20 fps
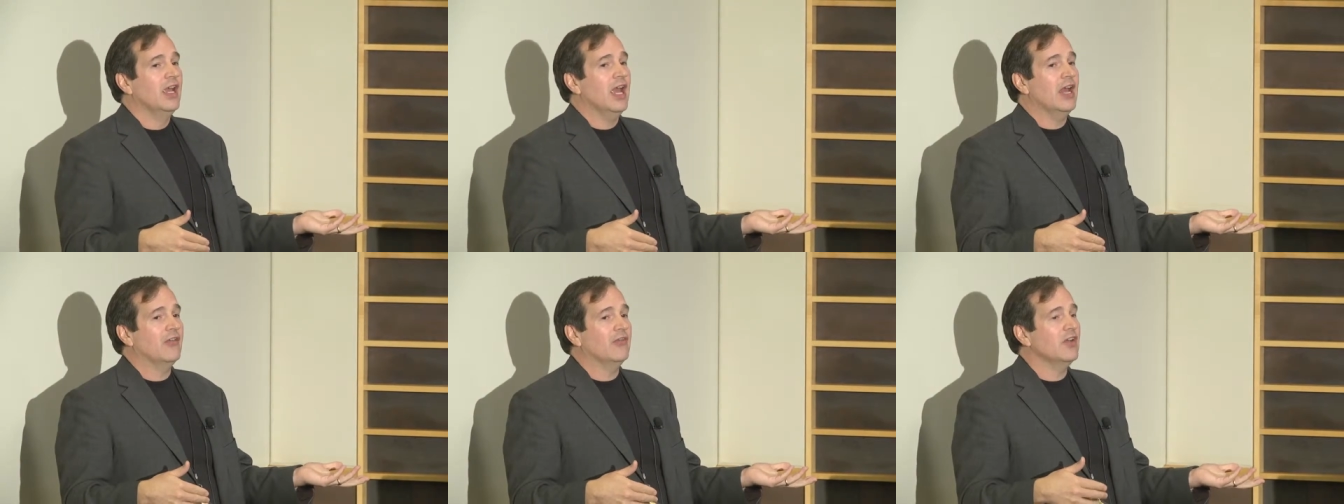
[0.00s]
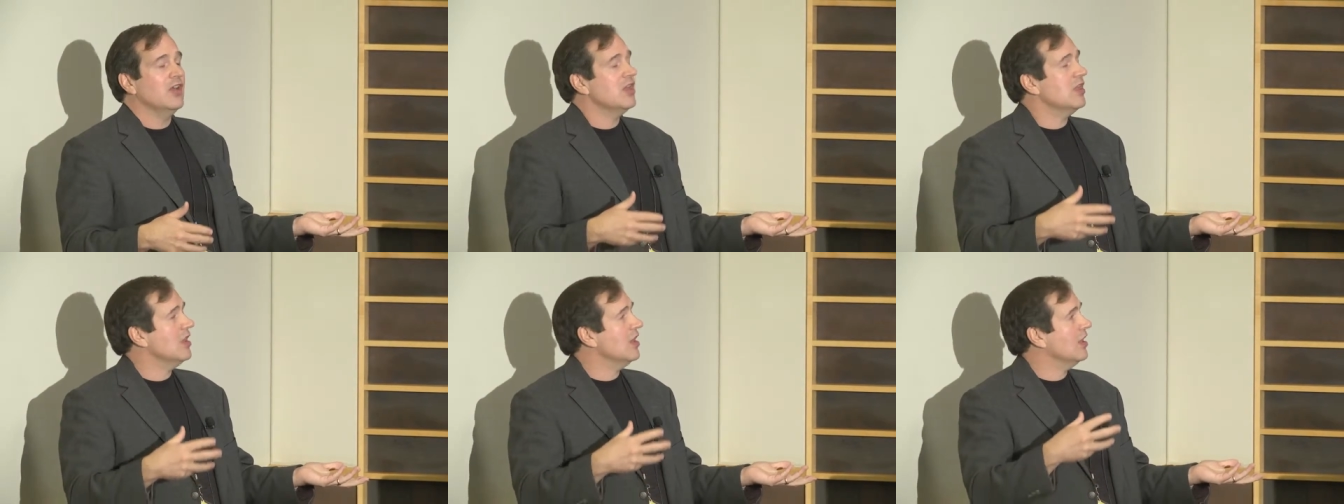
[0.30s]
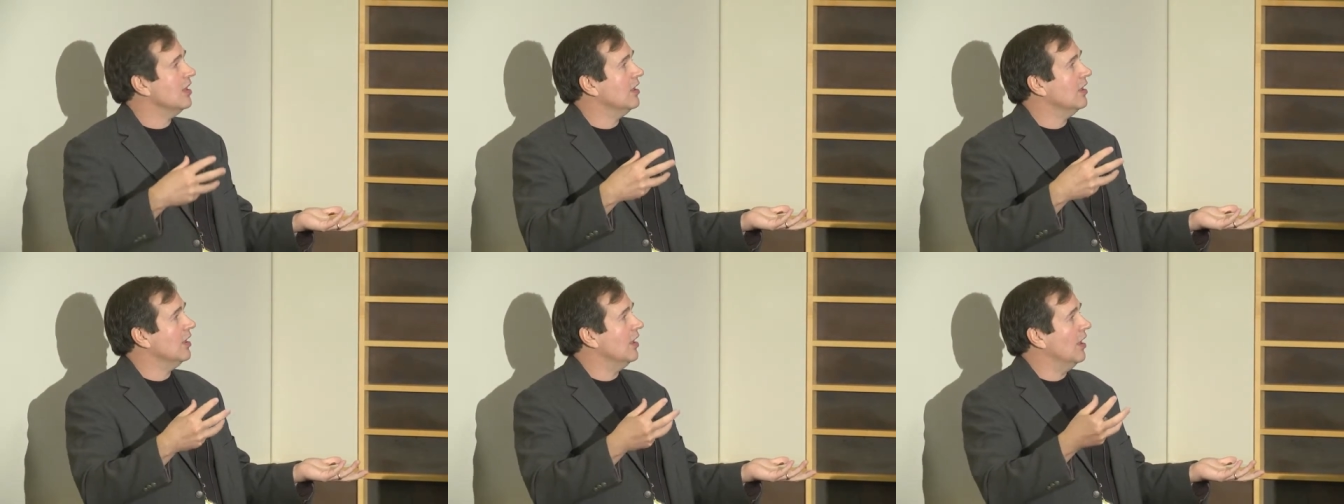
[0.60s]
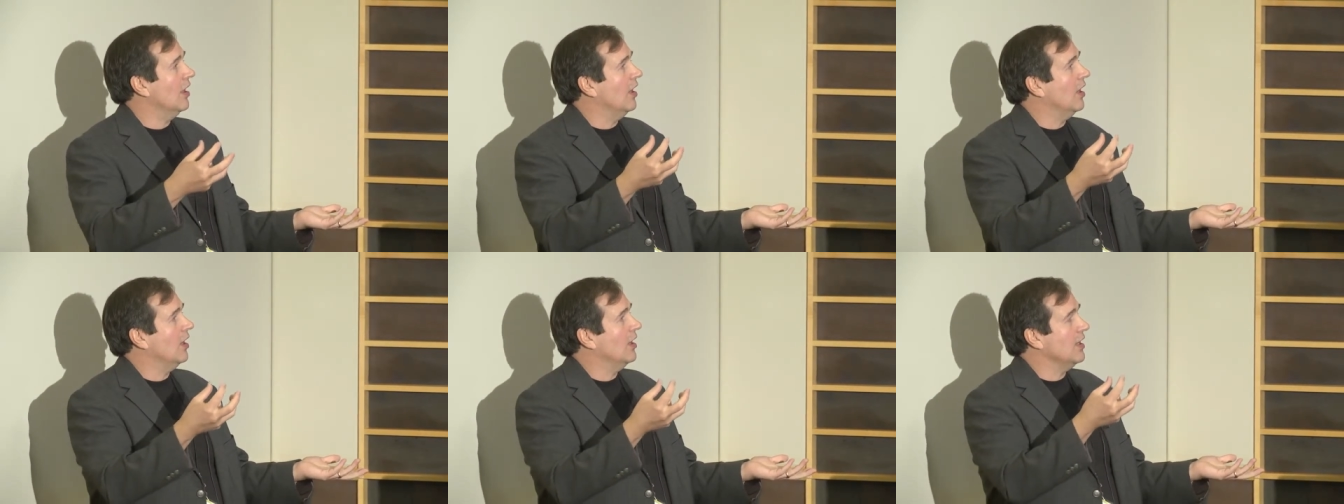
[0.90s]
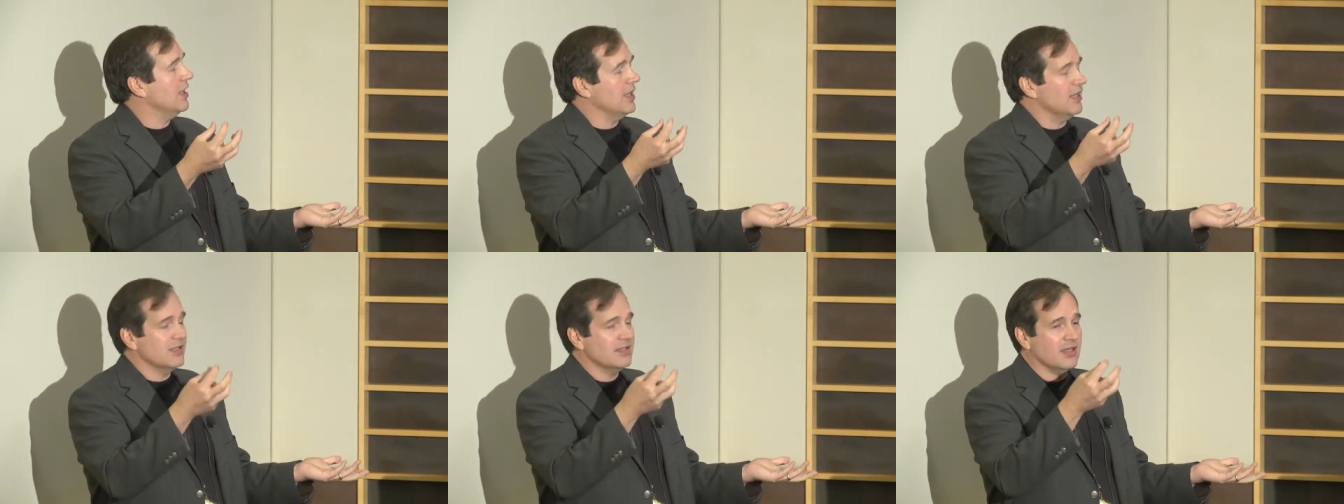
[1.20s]
Everything
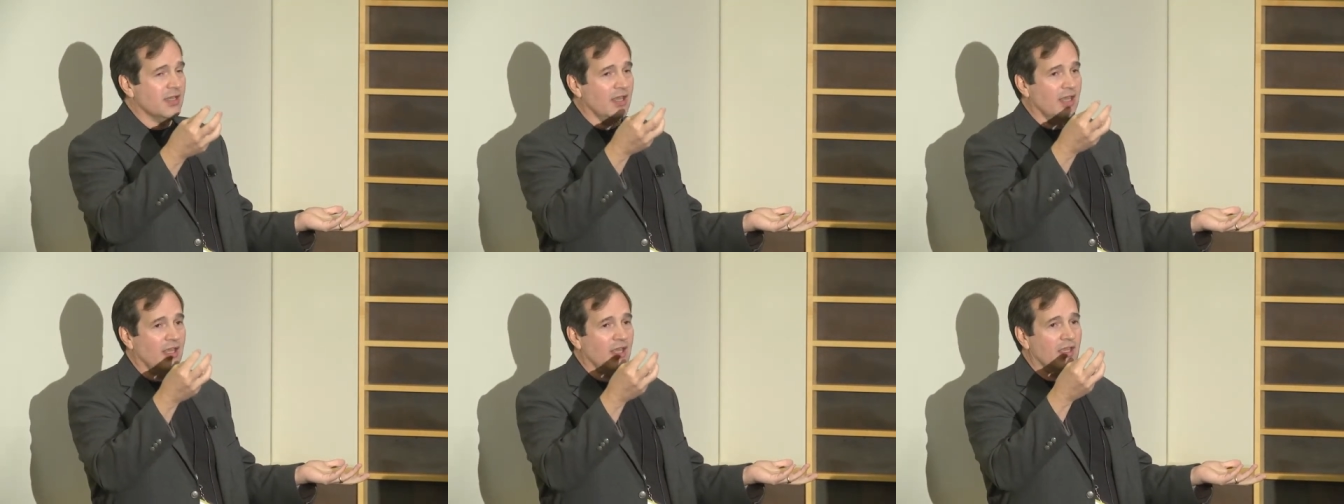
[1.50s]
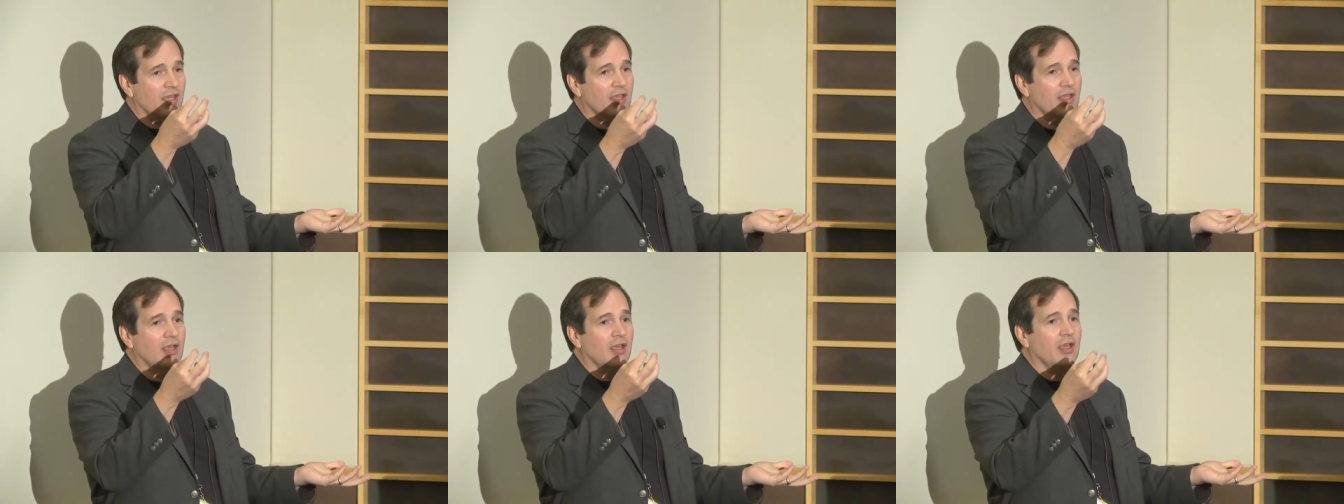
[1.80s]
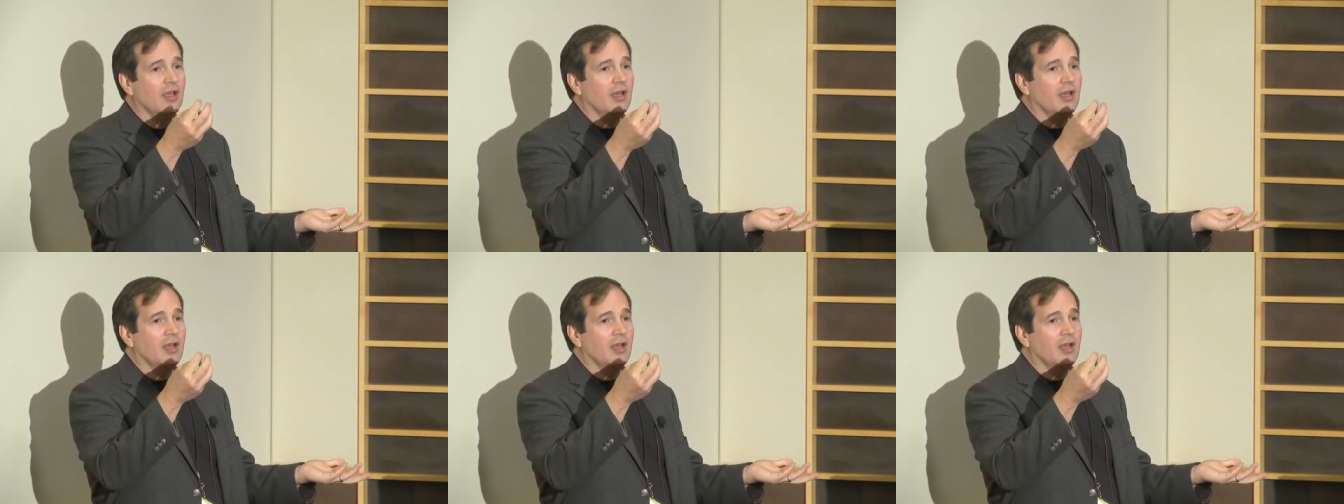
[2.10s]
is a